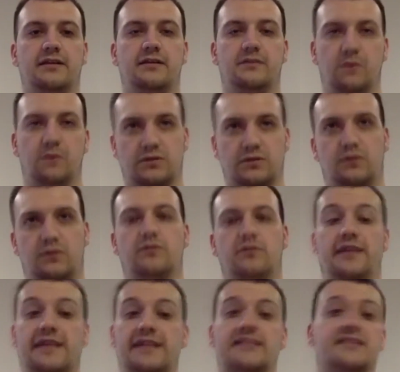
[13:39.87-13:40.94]
what's called
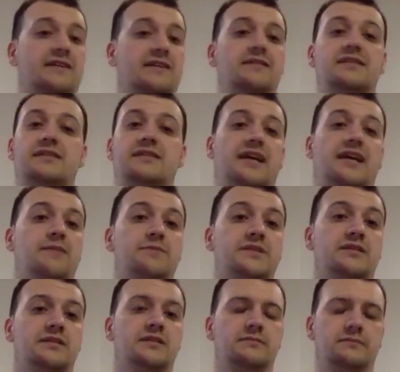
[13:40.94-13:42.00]
necessary steps,